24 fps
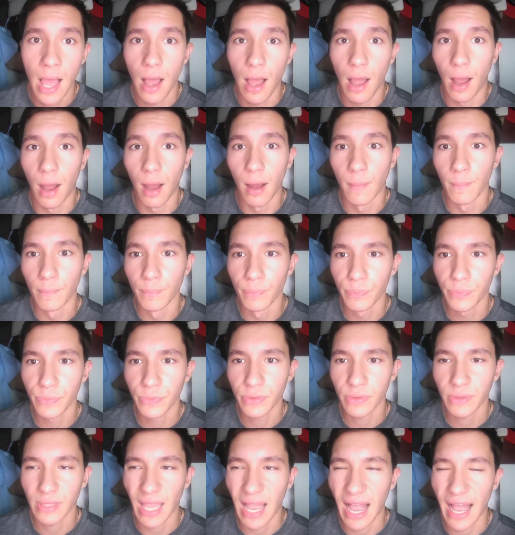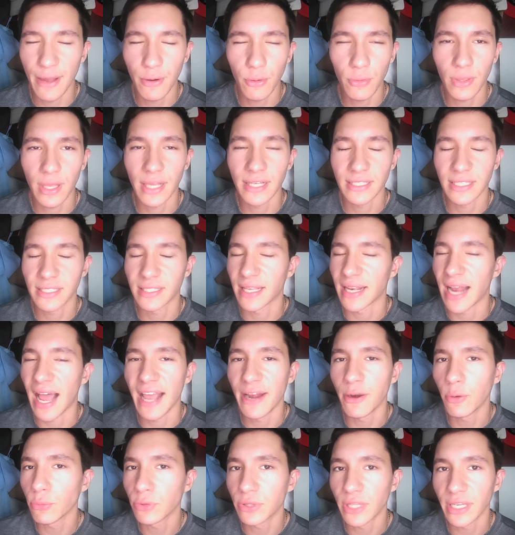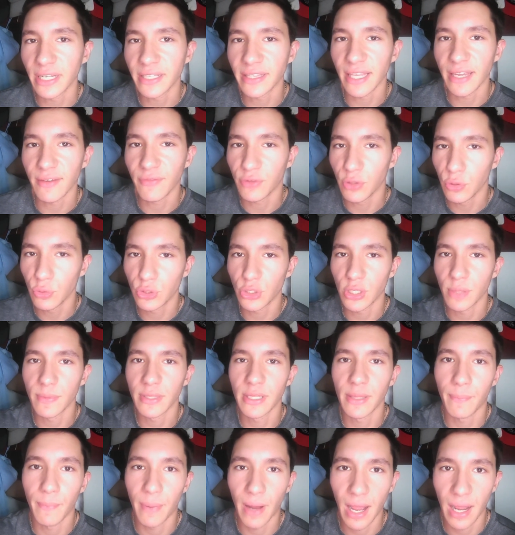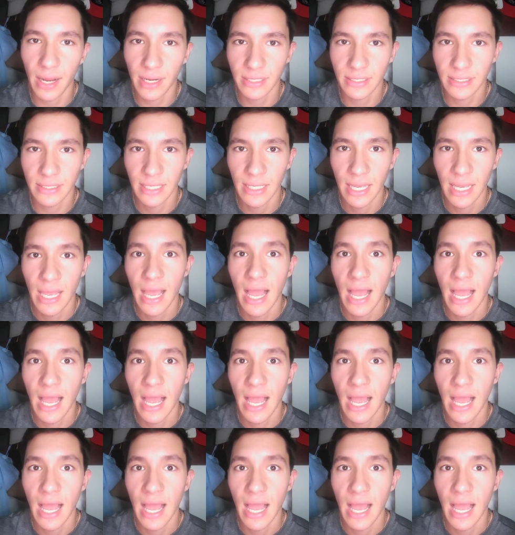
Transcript: I don't think they've used him in the box.